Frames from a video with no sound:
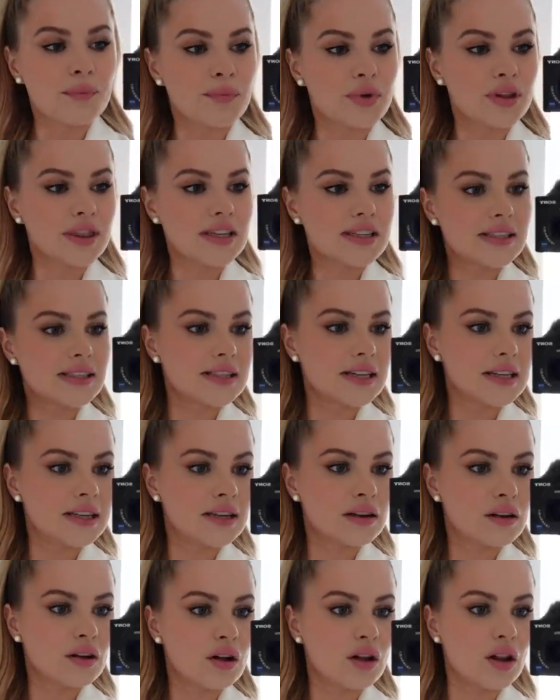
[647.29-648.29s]
Put this
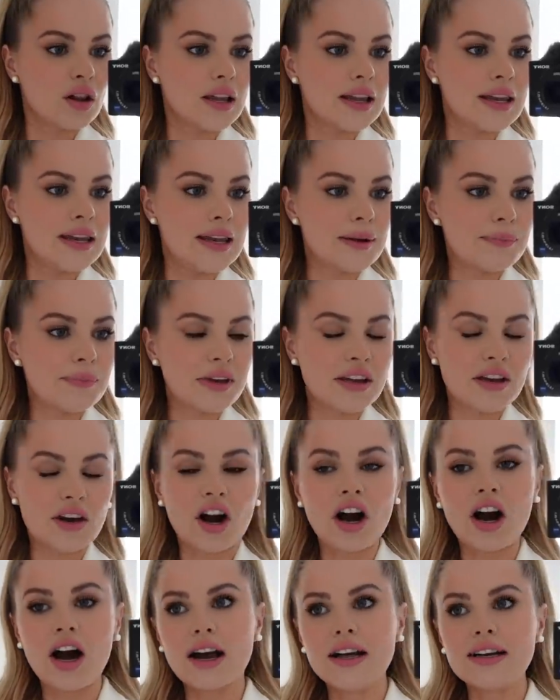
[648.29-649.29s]
little lippy
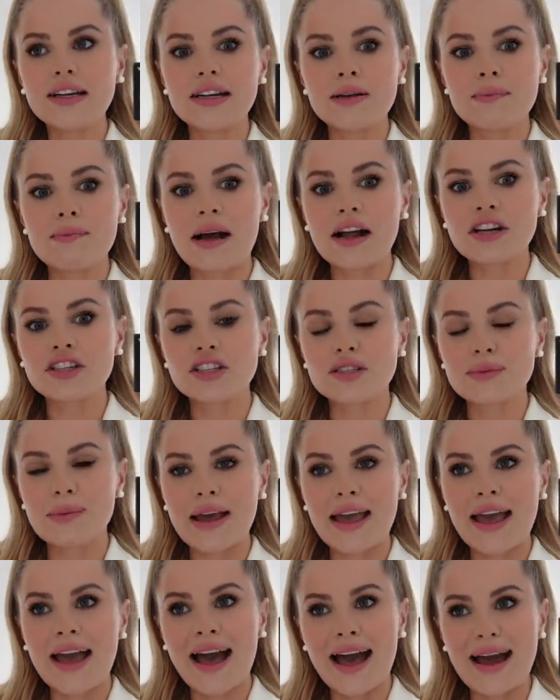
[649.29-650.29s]
on, it matches
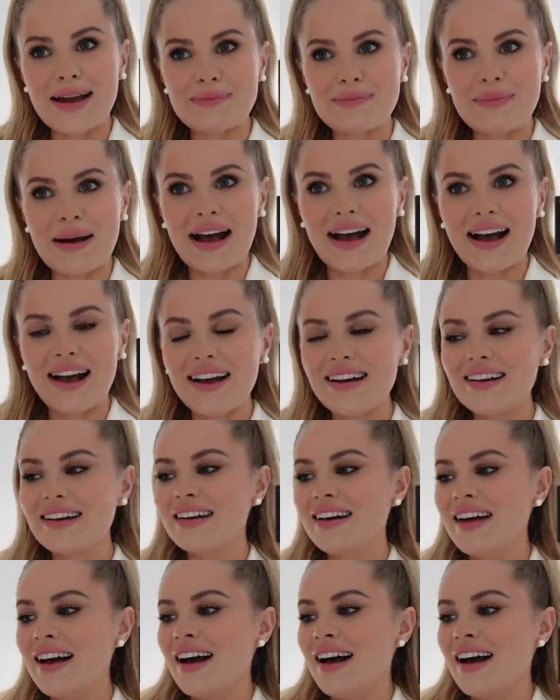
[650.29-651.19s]
my handbag,